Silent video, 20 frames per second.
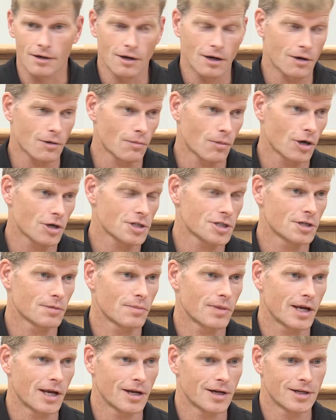Our marching
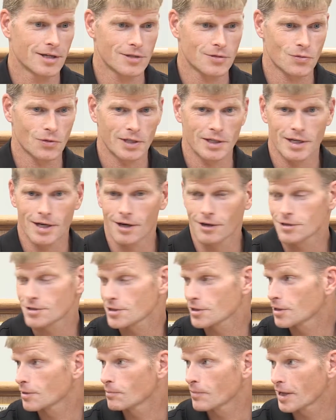band has went down
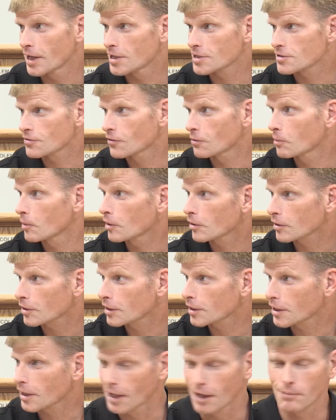to the Bands of
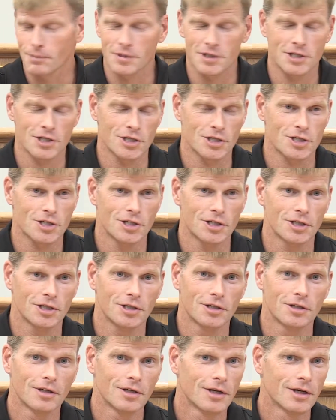America competition.
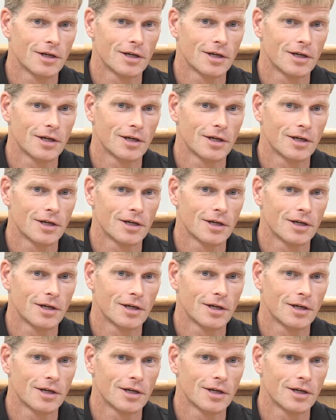Sure.